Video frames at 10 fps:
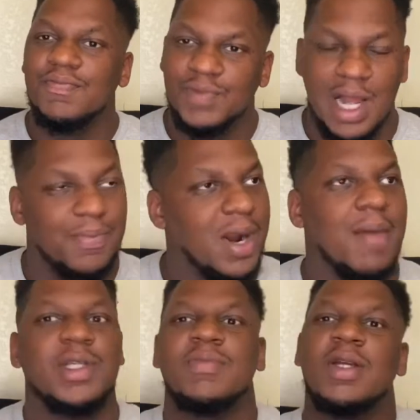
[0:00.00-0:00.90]
I
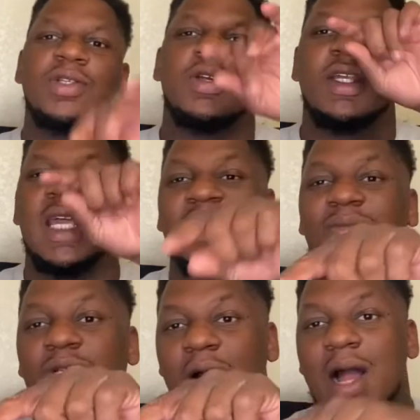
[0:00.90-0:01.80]
promise. Make sure you hit that
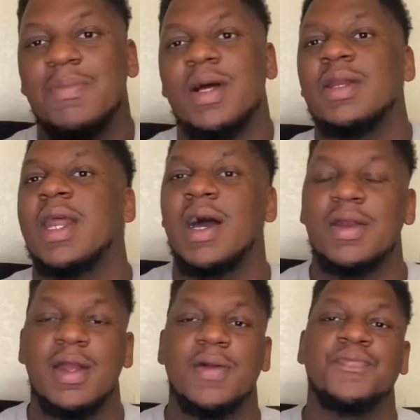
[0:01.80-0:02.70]
subscribe button down
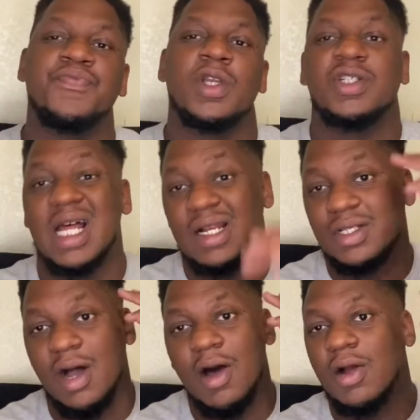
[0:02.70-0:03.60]
there. Shout out to
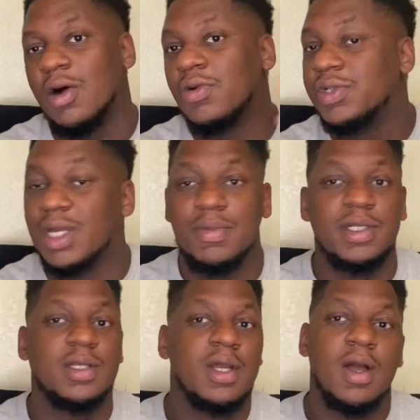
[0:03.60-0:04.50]
all the old subbies,
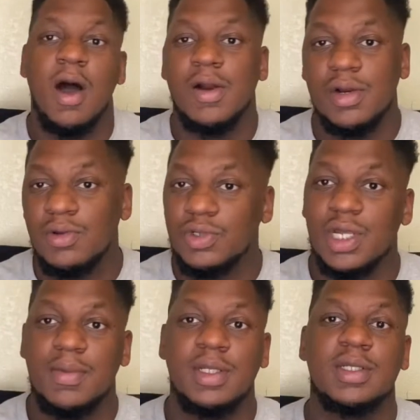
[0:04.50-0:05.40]
all the new
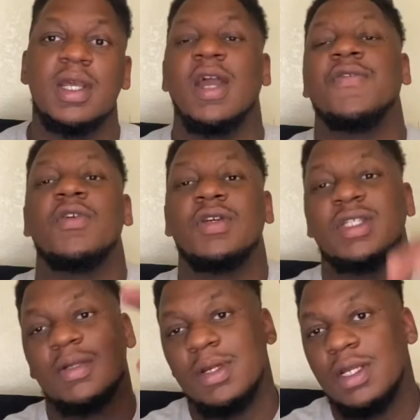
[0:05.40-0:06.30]
subbies. If you're a
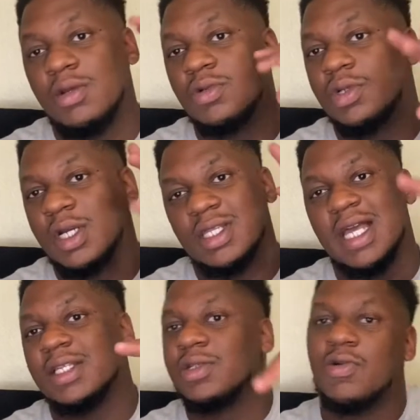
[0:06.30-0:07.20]
CBD user, hit that
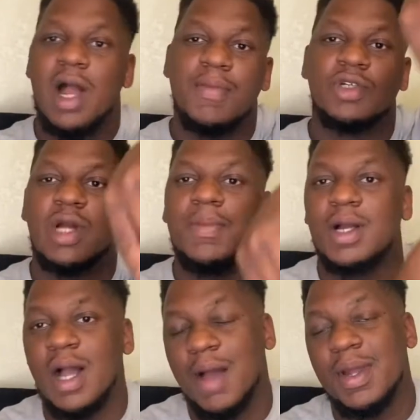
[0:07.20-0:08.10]
subscribe and drop a
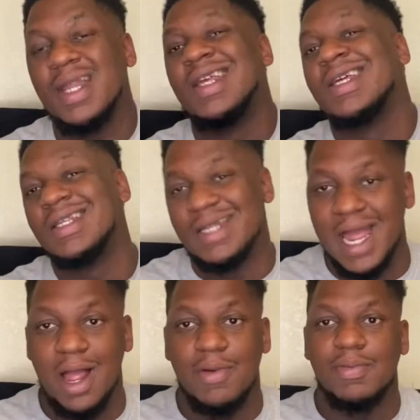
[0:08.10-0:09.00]
comment
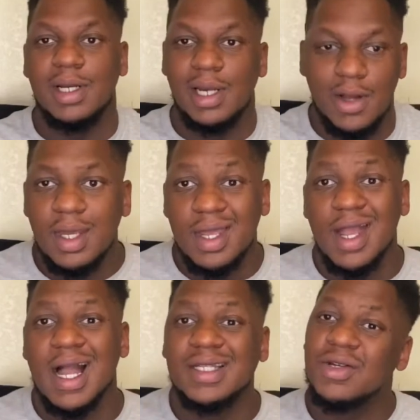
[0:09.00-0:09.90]
down below. Yeah,
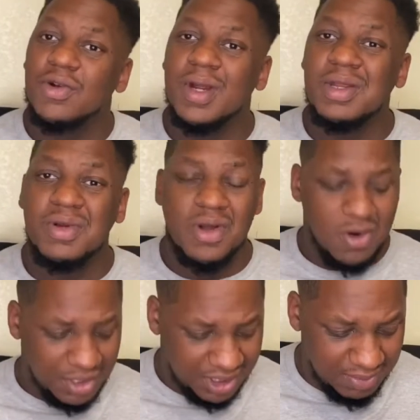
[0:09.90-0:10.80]
guys, so Green Unicorn
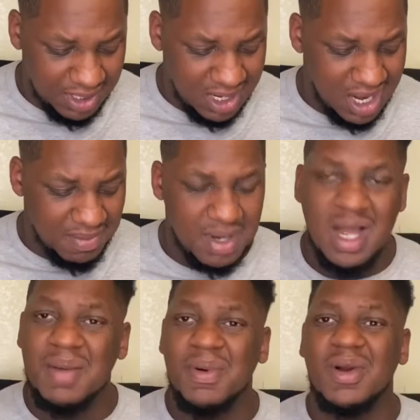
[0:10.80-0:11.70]
CBD hit me
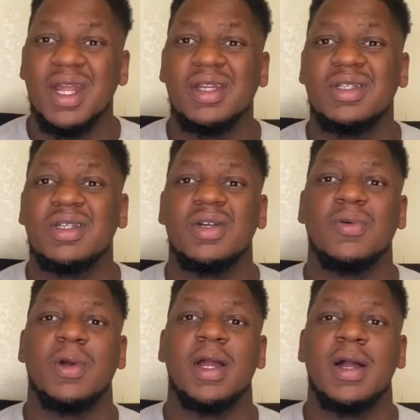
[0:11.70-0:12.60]
up on
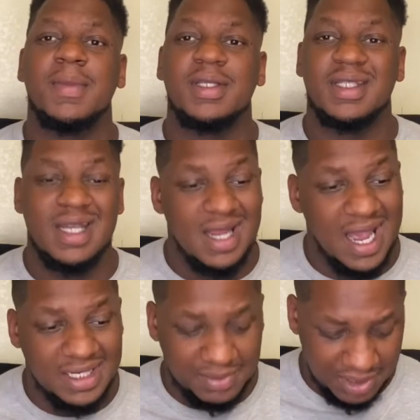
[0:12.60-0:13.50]
Instagram and said they had
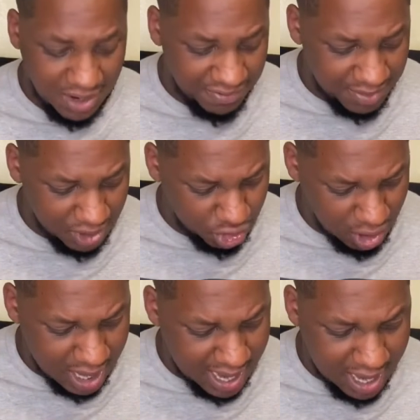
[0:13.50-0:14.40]
some stuff for me to
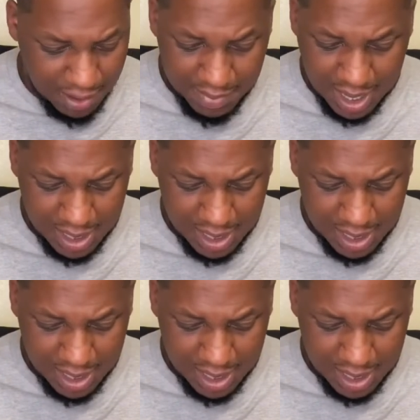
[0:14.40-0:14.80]
try out, man.